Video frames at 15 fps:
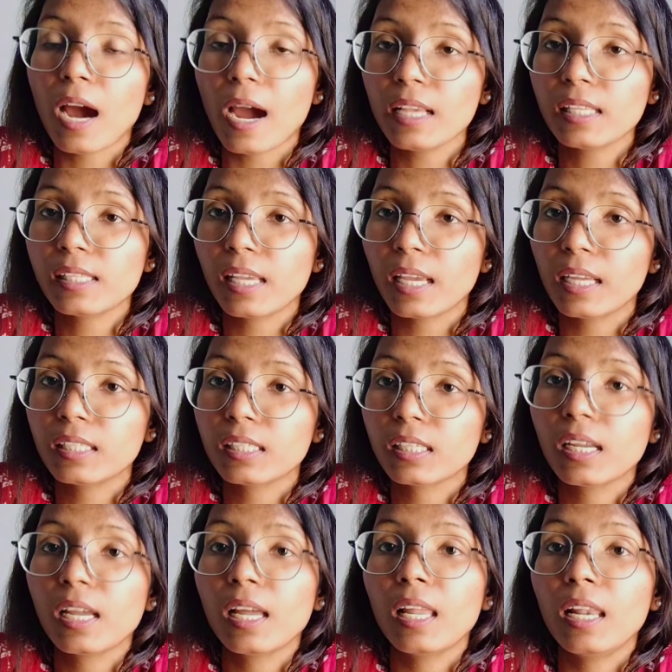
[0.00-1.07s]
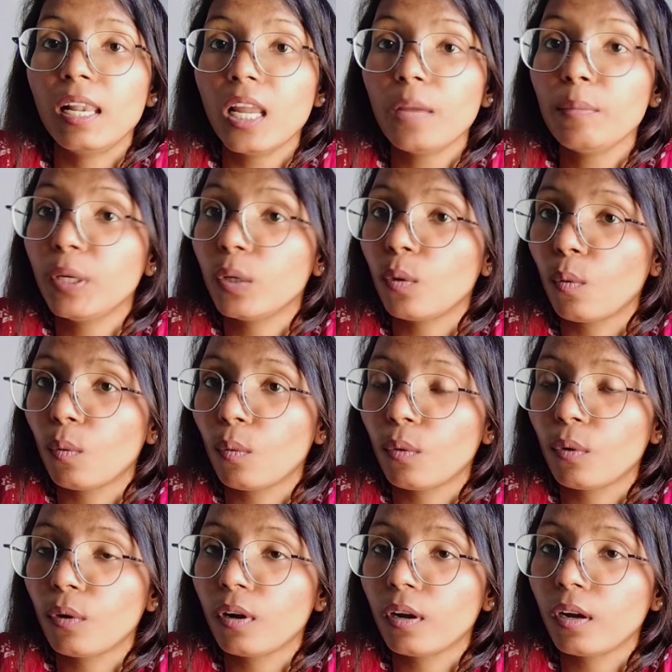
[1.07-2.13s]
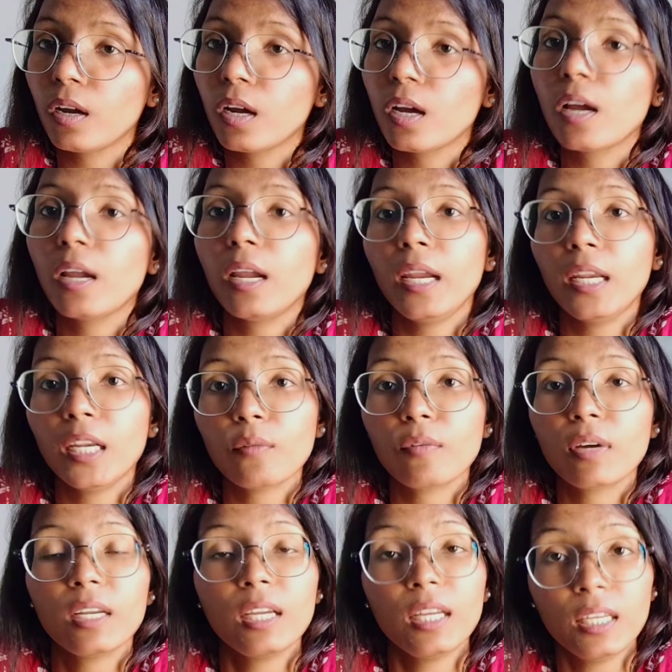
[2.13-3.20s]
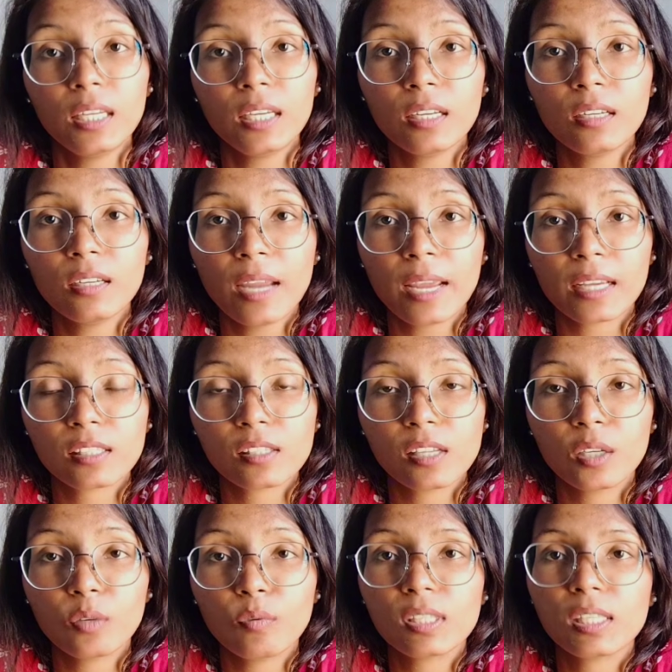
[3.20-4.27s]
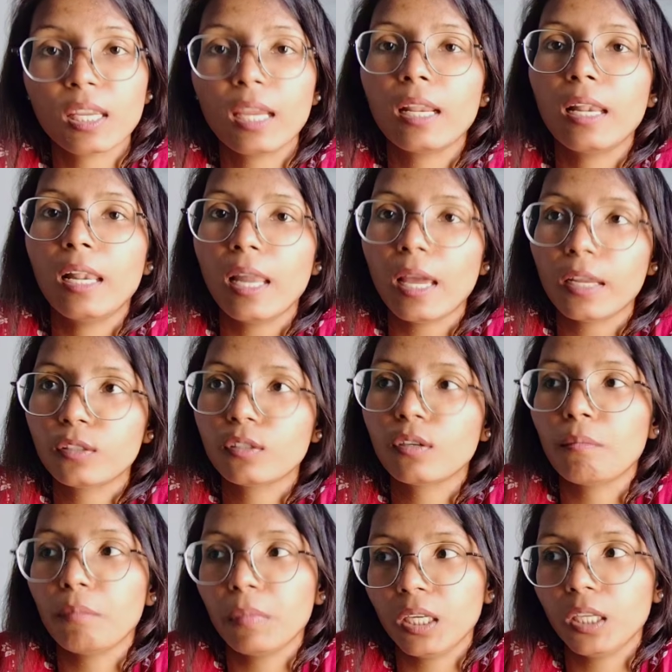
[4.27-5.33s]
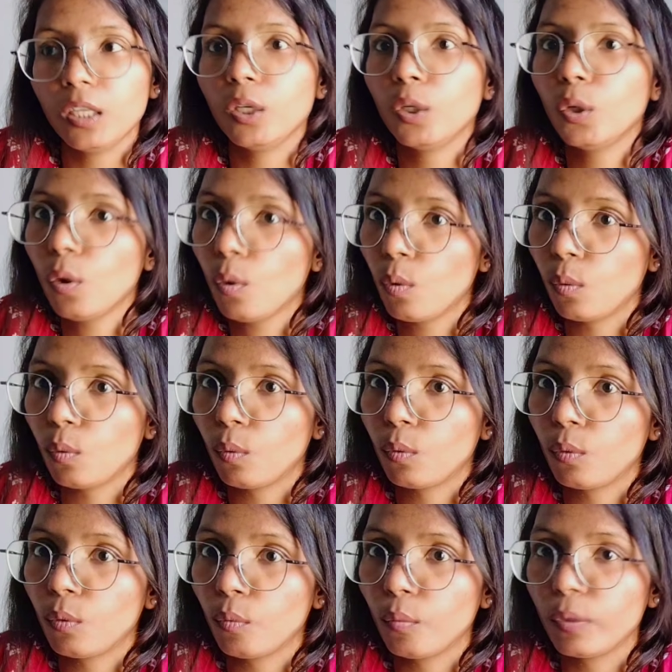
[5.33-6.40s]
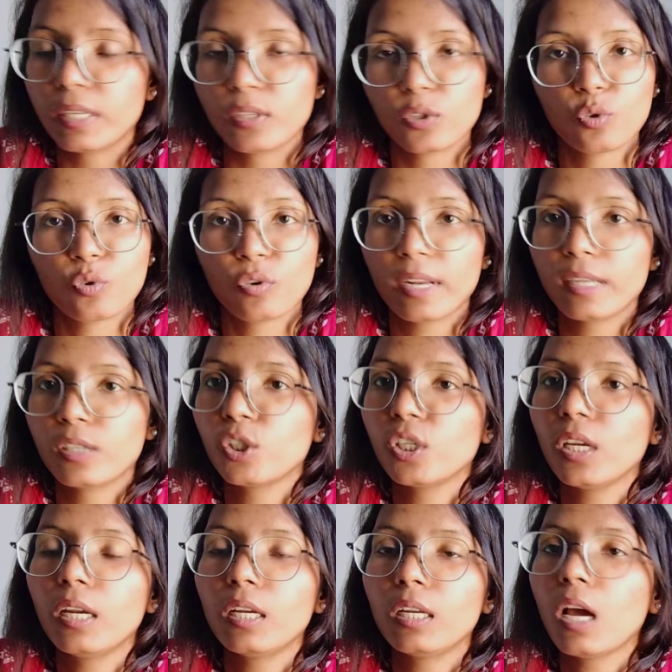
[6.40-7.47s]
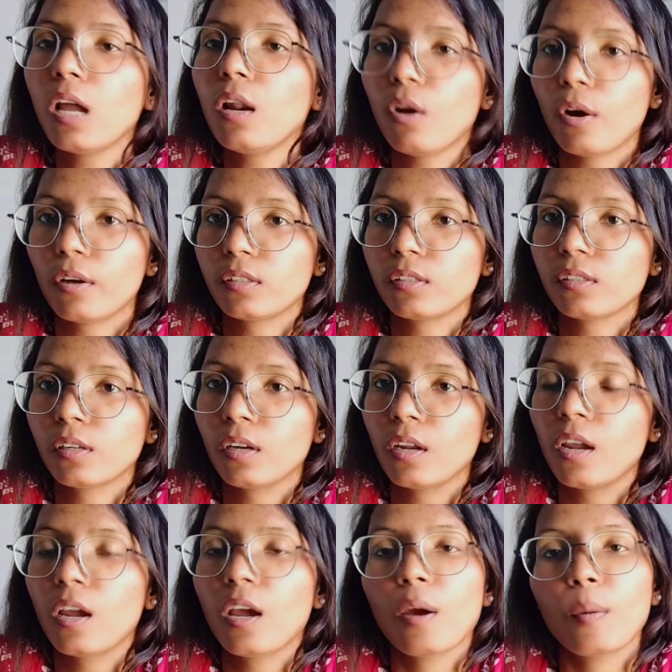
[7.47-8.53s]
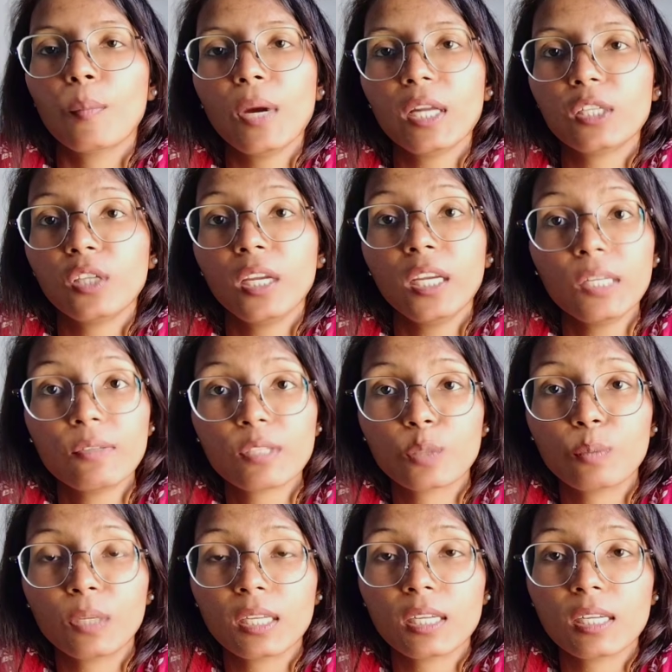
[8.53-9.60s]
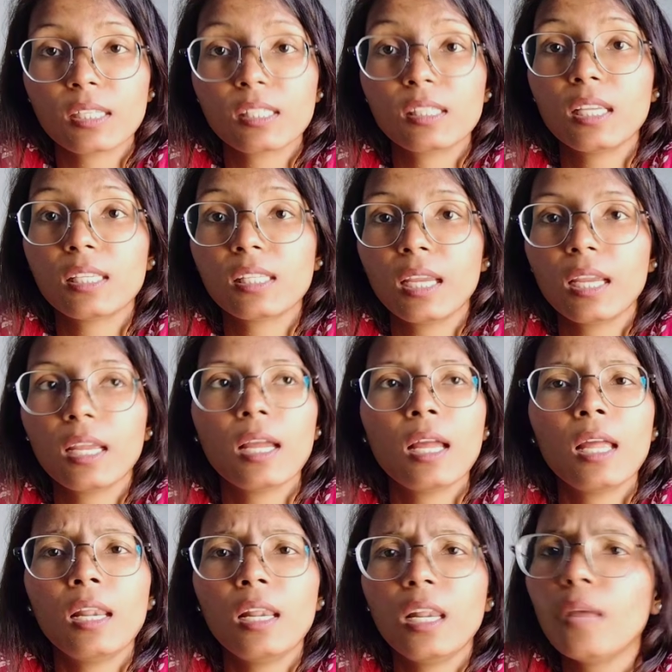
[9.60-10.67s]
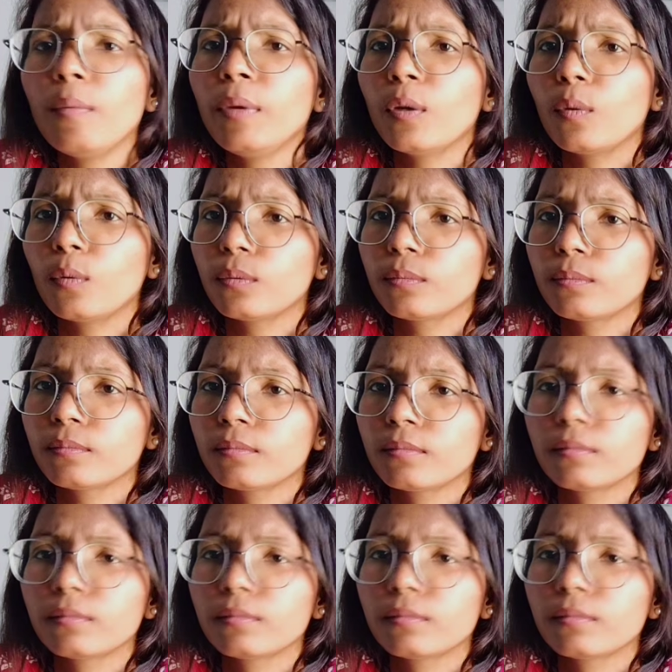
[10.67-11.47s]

I said, let me know. In our Indian accent, we say, let me know. We stretch it a lot. But native speakers, they say, let me know.